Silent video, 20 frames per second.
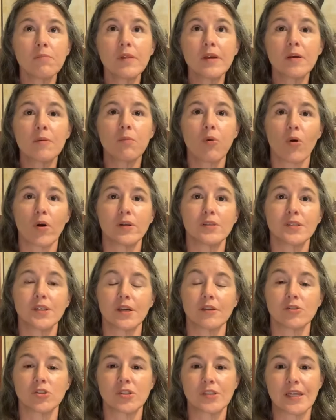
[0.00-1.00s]
important to
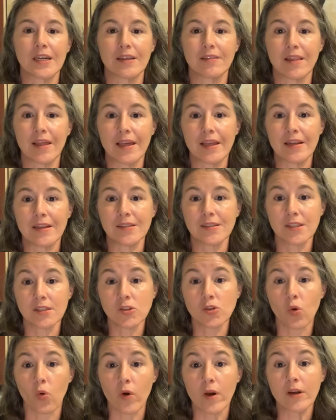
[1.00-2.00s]
understand that
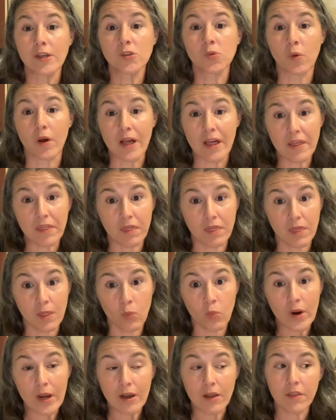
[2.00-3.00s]
essential oils,
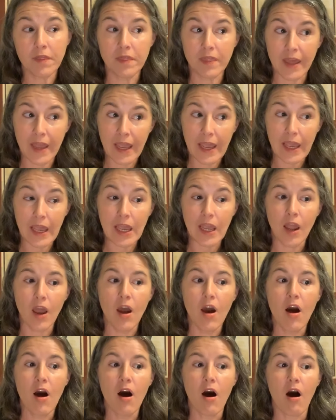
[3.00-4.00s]
while they
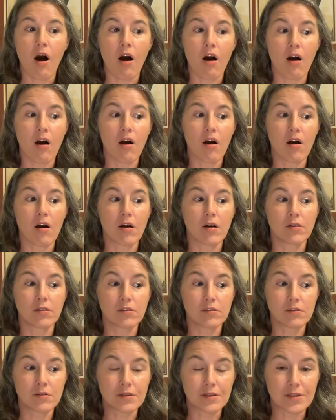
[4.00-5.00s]
are
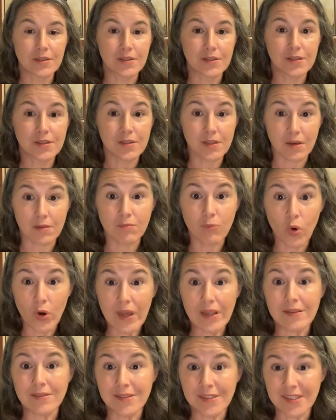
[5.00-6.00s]

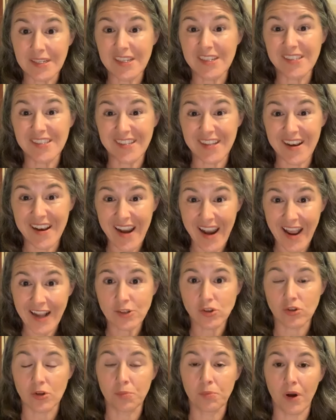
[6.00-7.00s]
somewhat seen as a
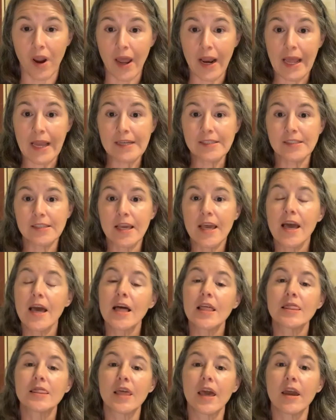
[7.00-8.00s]
natural product,
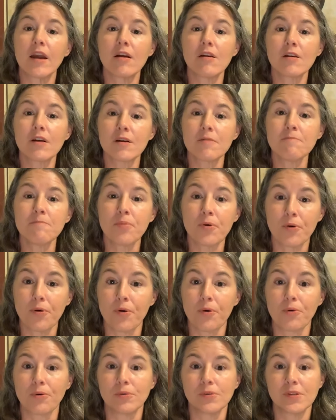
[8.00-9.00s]
they are
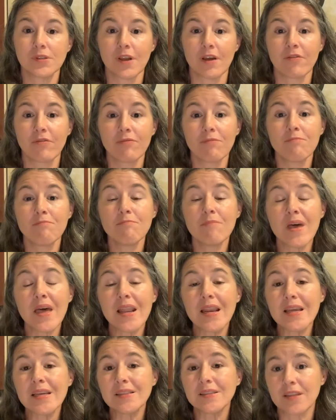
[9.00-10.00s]
composed of
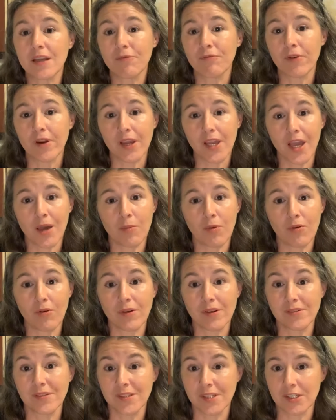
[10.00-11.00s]
many different chemical
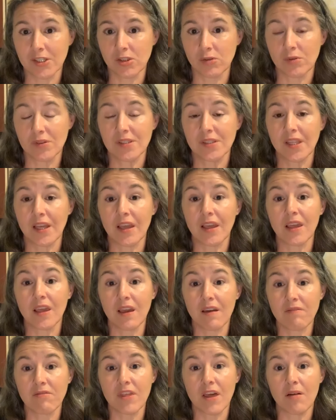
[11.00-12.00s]
constituents that
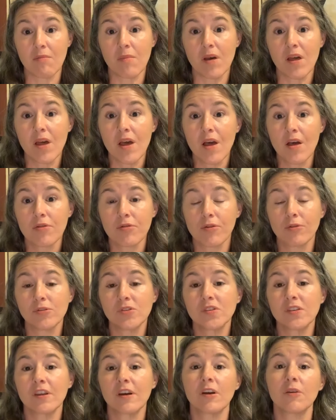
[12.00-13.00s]
give them
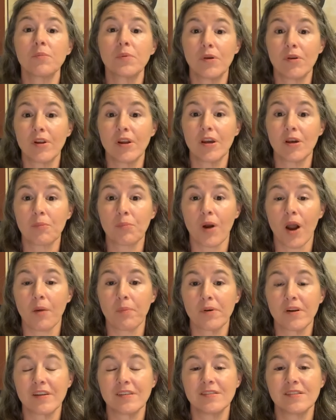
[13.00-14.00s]
those therapeutic
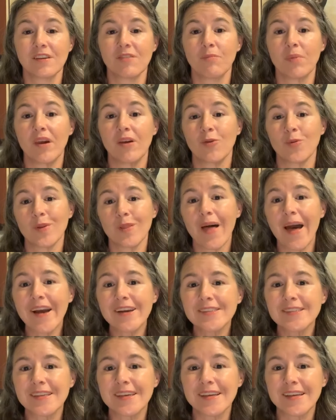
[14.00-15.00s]
properties of being
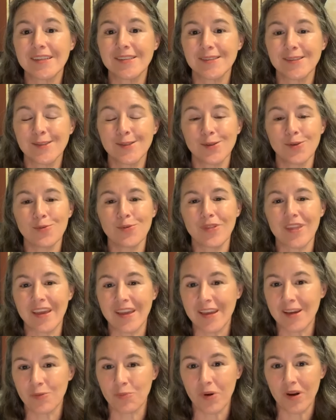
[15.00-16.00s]
relaxing and
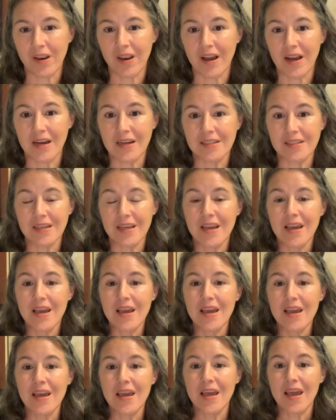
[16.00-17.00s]
soothing and whatnot.
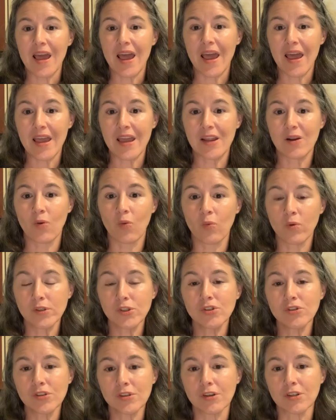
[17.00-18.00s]
And
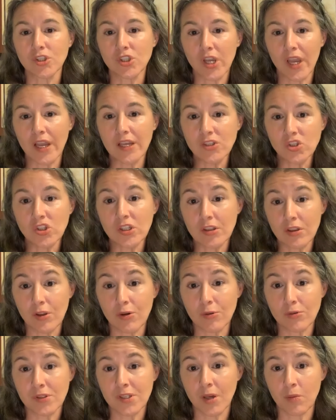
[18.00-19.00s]
once you start changing
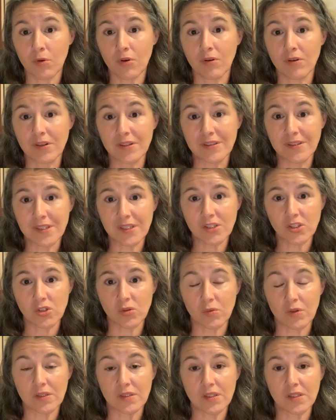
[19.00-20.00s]
those chemical
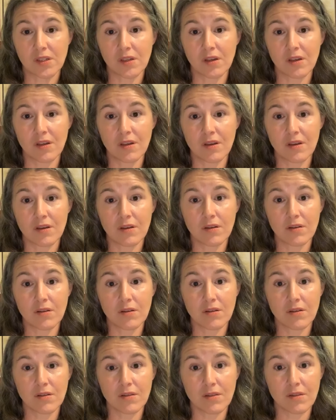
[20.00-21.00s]
constituents,
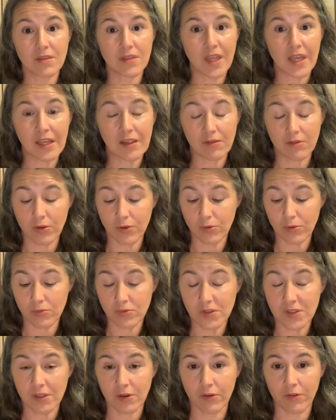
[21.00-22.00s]
they
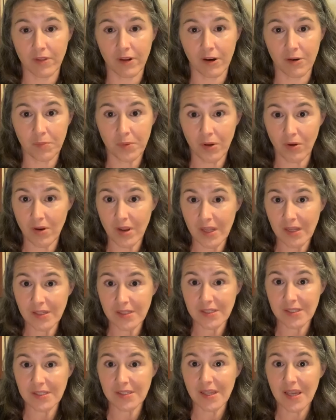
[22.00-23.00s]
lose their
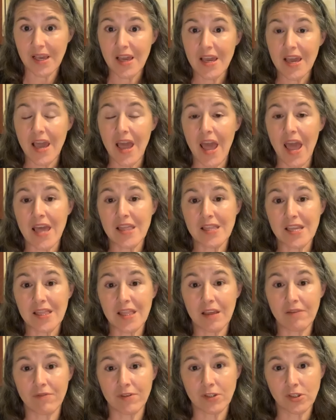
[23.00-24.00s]
therapeutics, and then
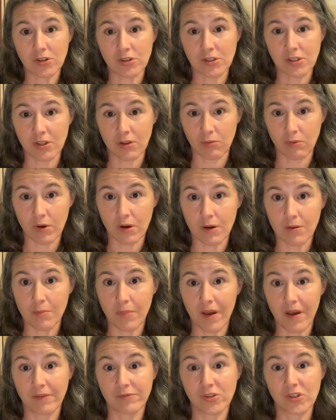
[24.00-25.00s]
they venture into the realm
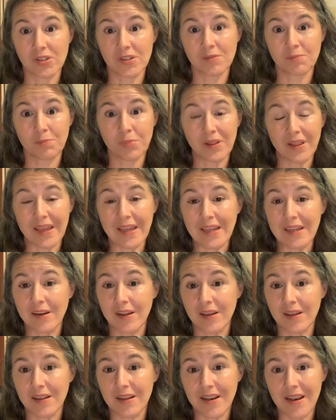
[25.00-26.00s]
of just plain
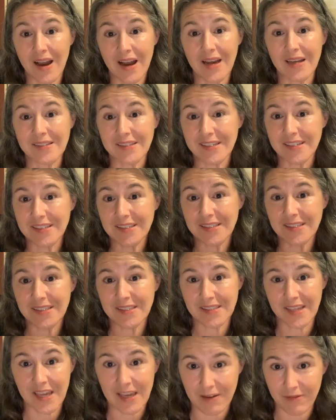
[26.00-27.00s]
not
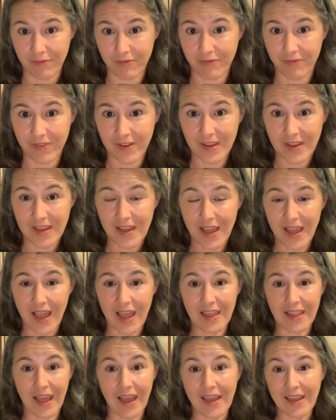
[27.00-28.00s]
safe.
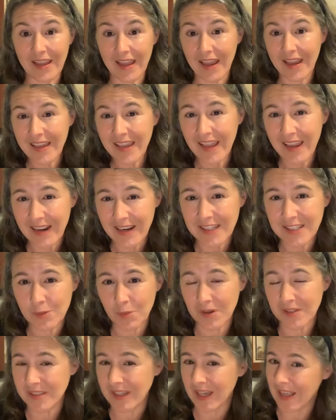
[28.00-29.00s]
I can't
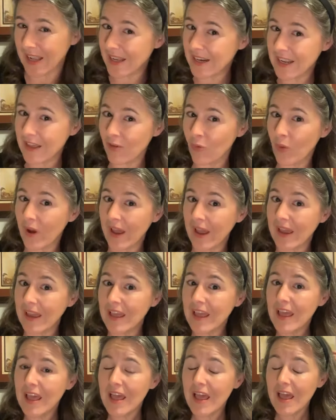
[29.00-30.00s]
express that any other way.
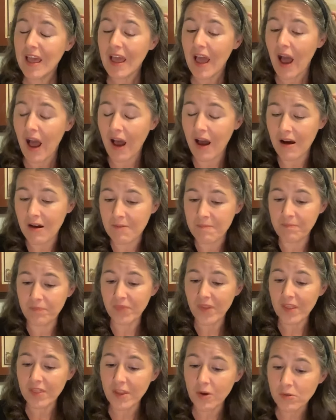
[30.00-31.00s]

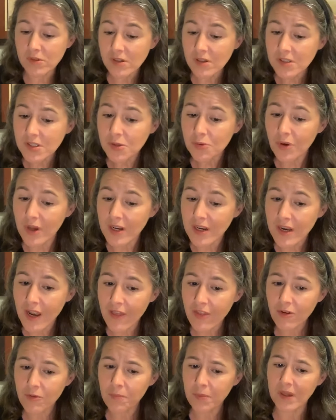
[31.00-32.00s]
There was also
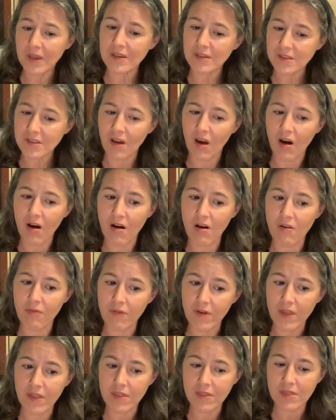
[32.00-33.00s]
another piece of
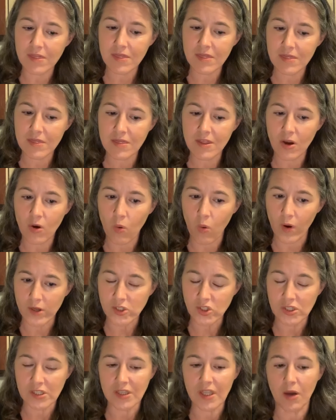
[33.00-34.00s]
the
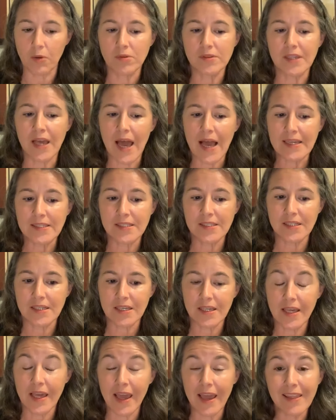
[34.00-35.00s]
question that was asked,
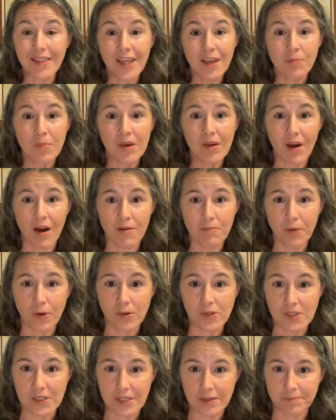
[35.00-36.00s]
can they be
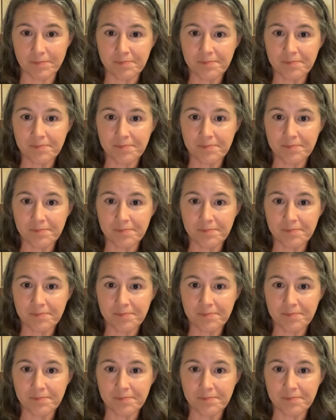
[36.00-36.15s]
composted?